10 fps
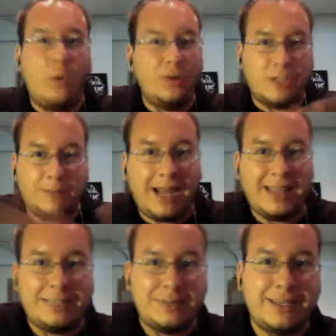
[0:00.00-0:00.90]
No one should
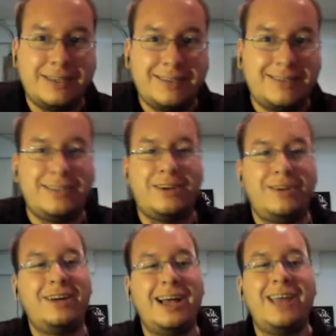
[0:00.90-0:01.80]
buy this because, you
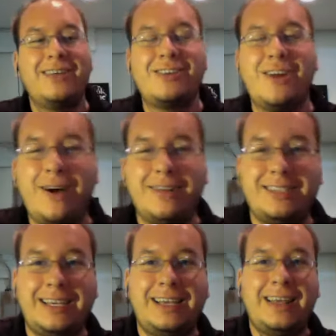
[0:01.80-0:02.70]
know, there's no
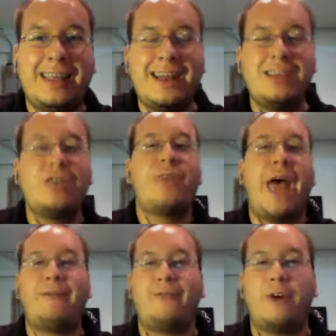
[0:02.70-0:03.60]
LTE. They didn't go
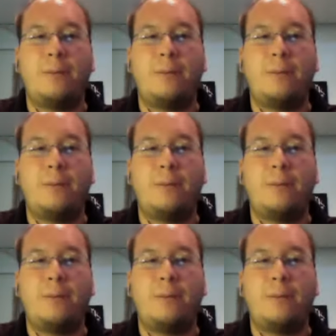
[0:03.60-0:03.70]
that